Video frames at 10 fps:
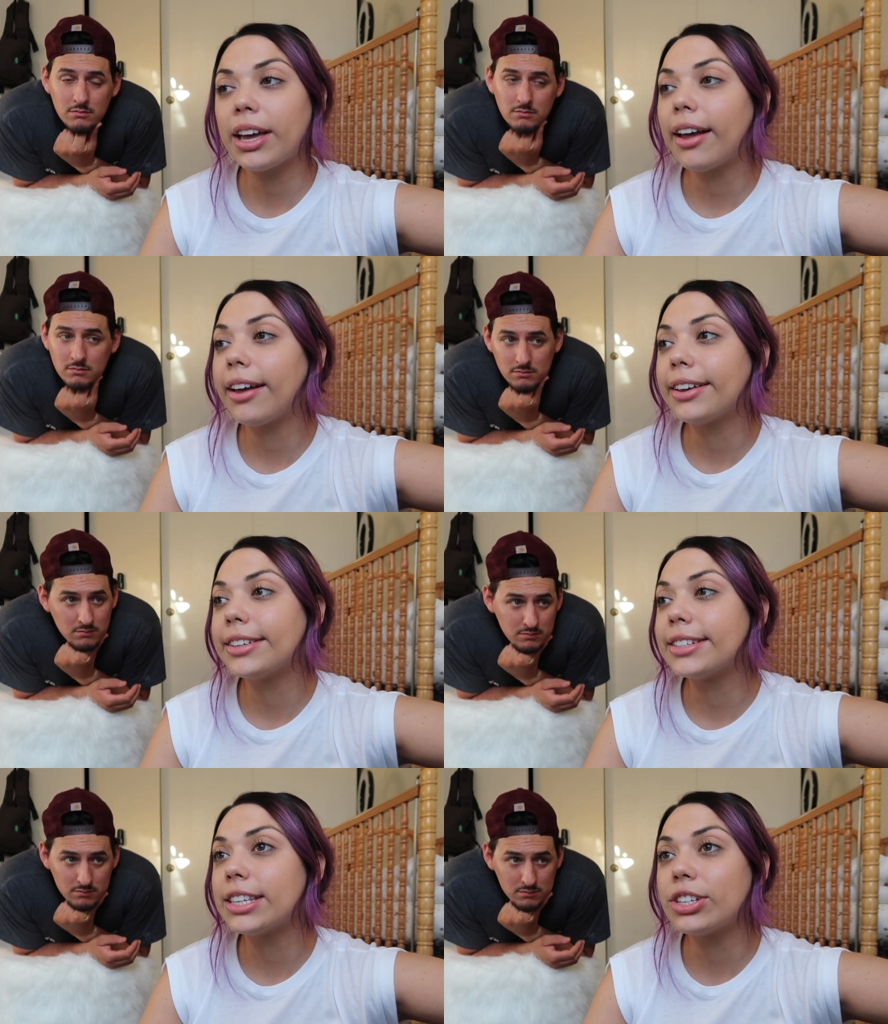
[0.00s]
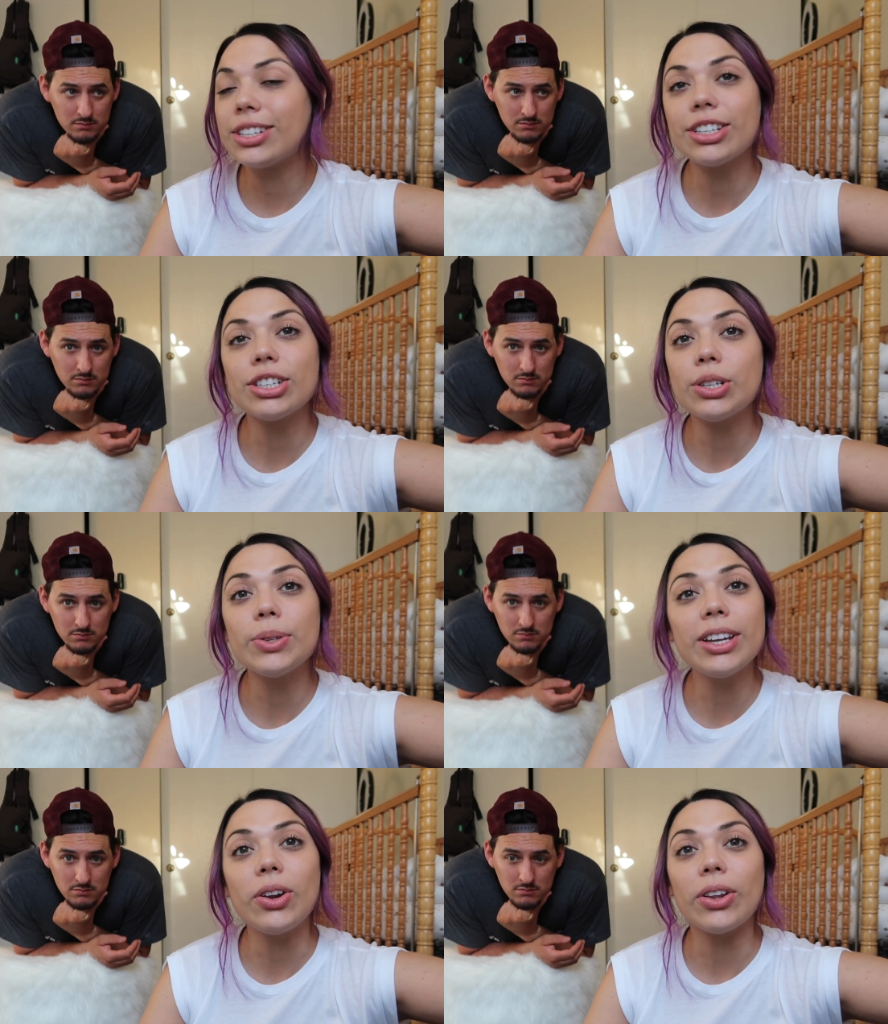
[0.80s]
Speaker 1: because she's just too
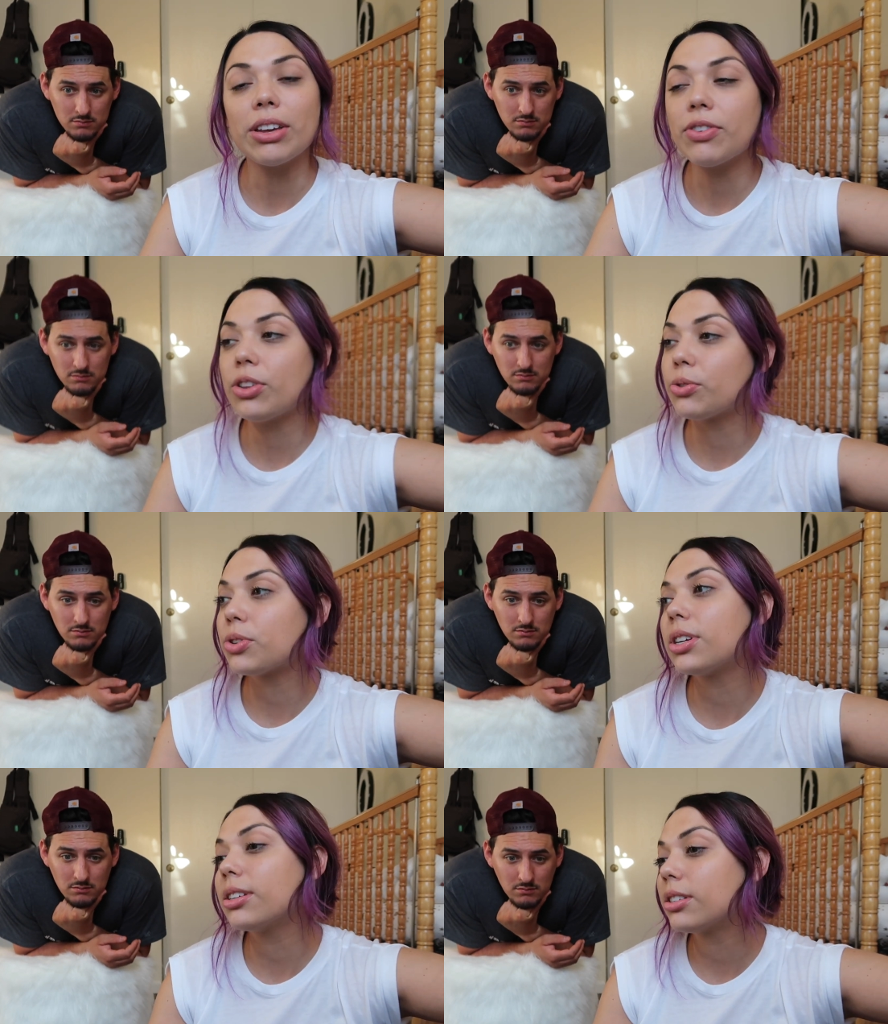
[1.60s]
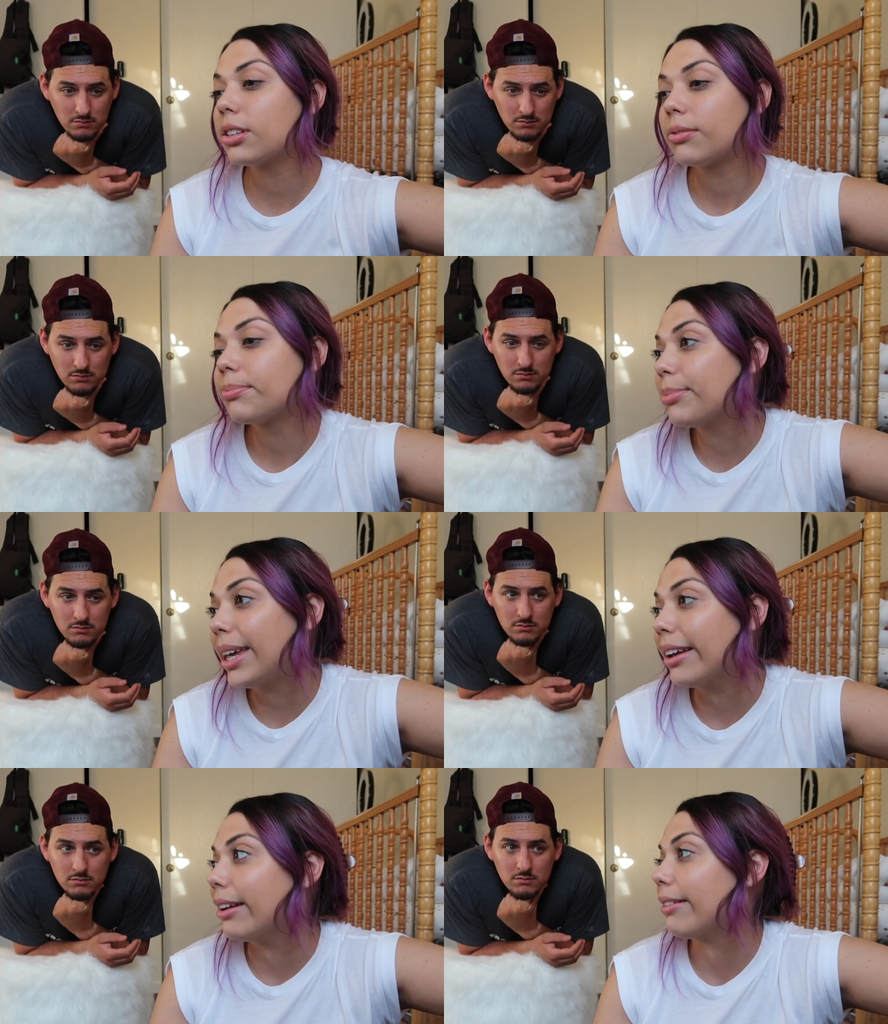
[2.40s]
little, even though she's
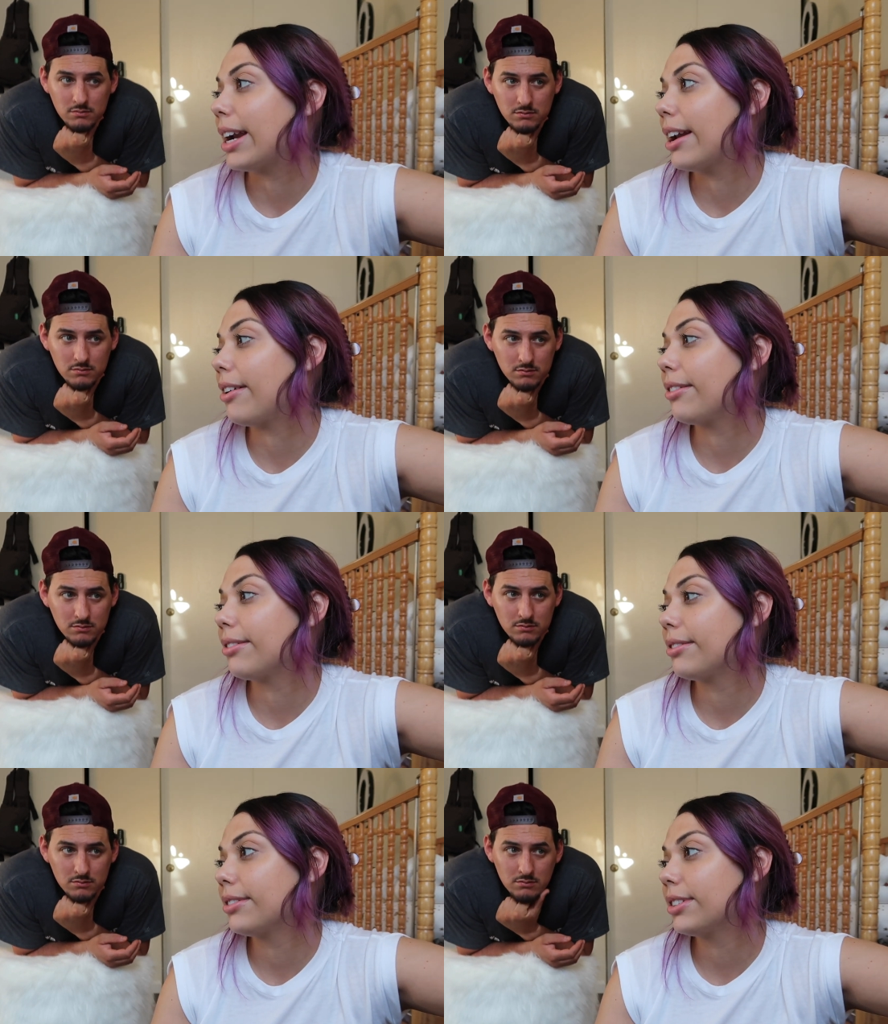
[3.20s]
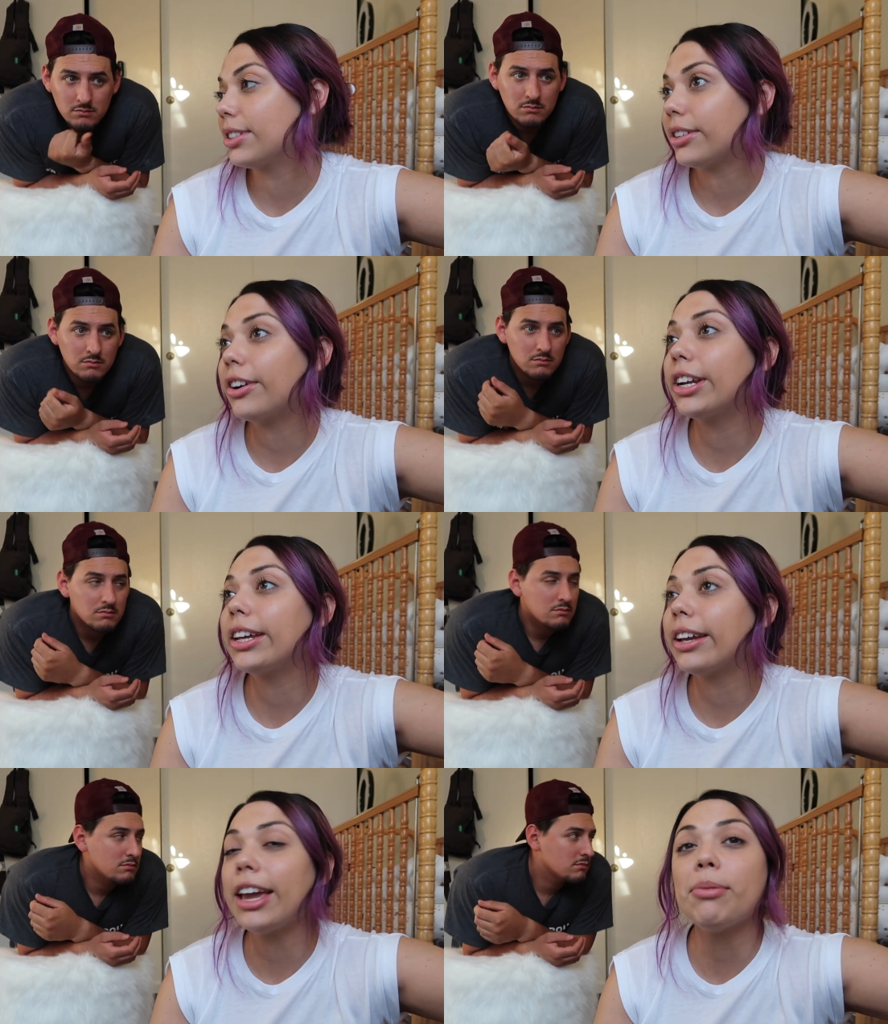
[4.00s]
big right now. She's
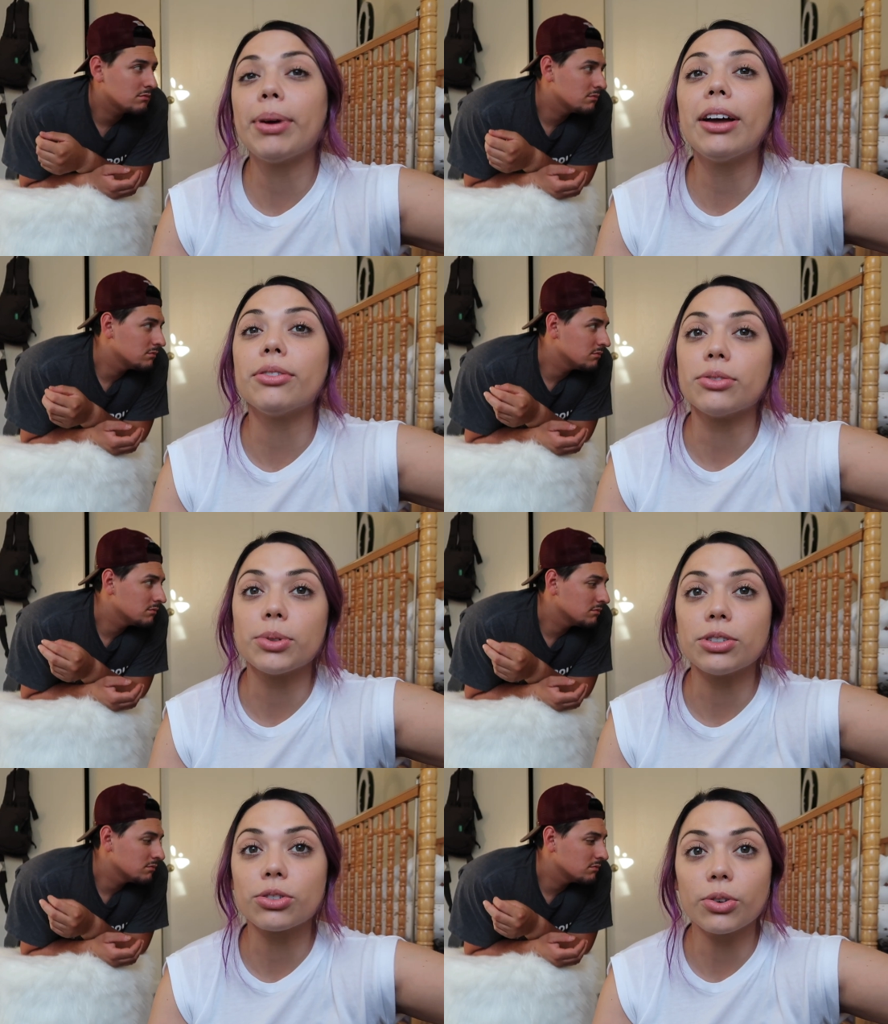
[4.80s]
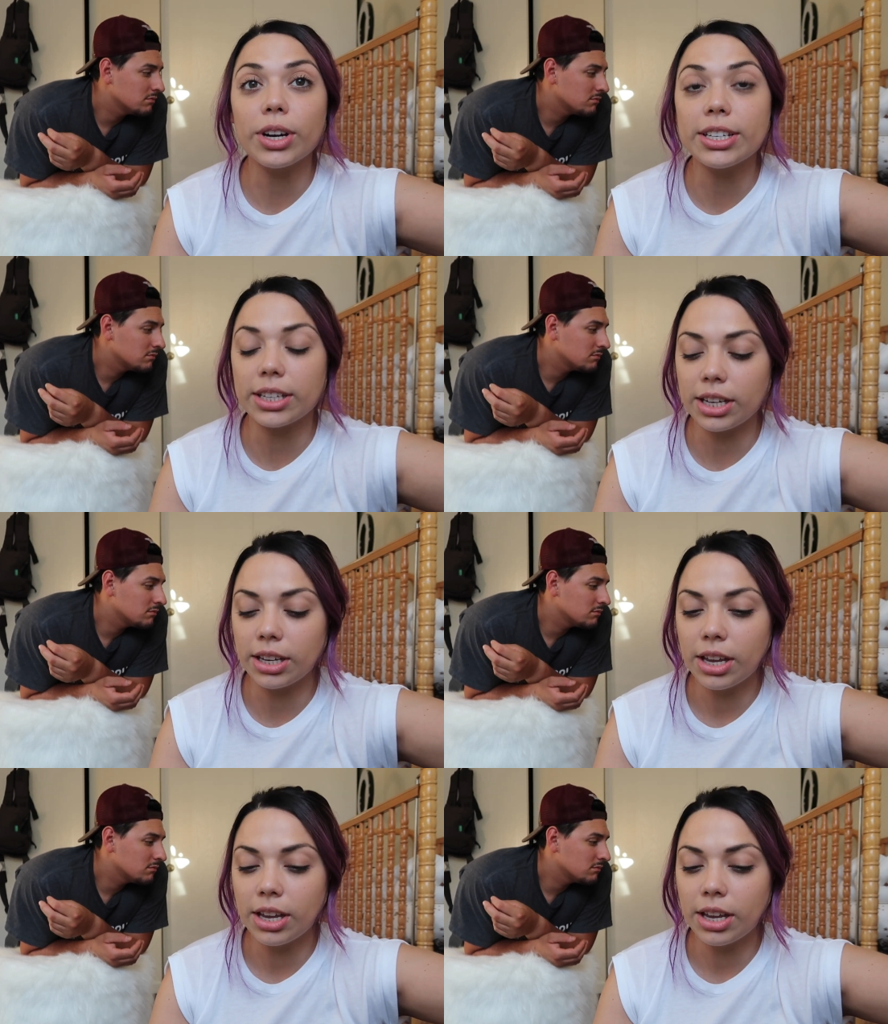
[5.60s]
already eight pounds, which is crazy.